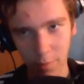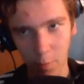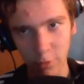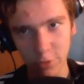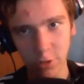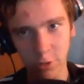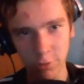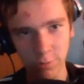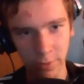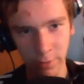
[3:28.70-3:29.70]

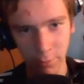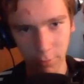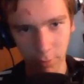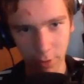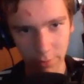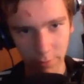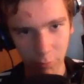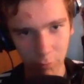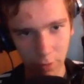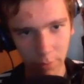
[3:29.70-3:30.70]
Excuse me, what
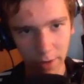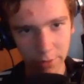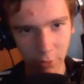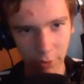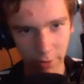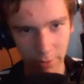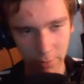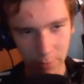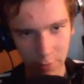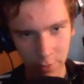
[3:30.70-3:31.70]
am, what am I doing?
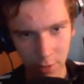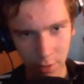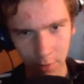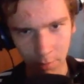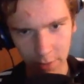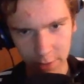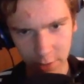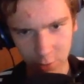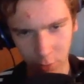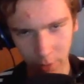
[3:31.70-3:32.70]

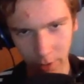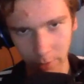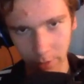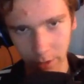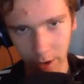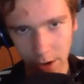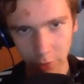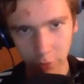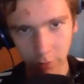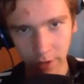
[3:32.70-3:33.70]
Basic drilling. How
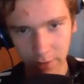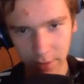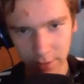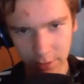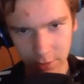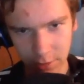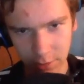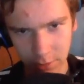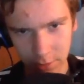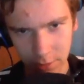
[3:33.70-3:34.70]
do you make this?
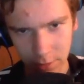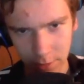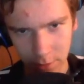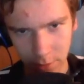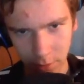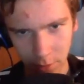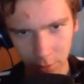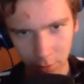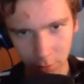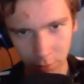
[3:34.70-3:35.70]

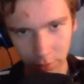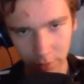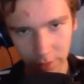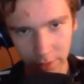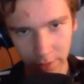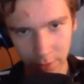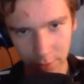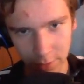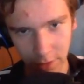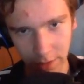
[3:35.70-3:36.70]
Oh, you need
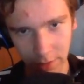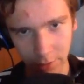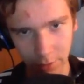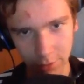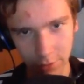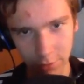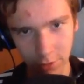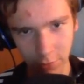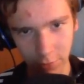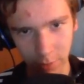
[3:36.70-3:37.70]
gears and also
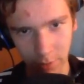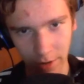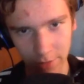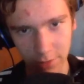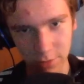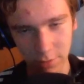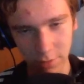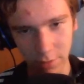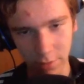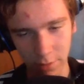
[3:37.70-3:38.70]
steel frame boxes.
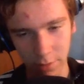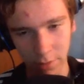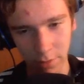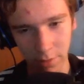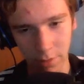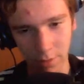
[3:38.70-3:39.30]
Uh,